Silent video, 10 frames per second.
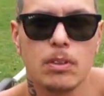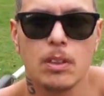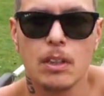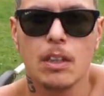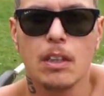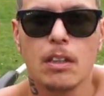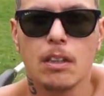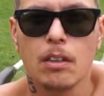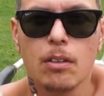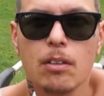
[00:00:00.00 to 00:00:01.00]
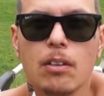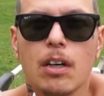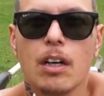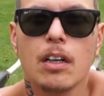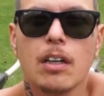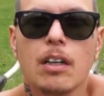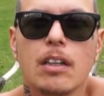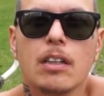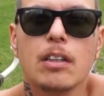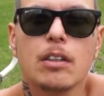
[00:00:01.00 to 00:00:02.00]
Okay, and when is Blue Fest?
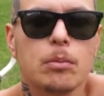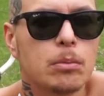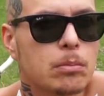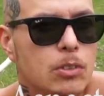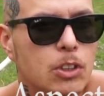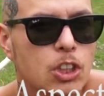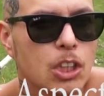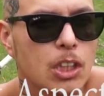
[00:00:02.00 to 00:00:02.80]
You're performing at Blue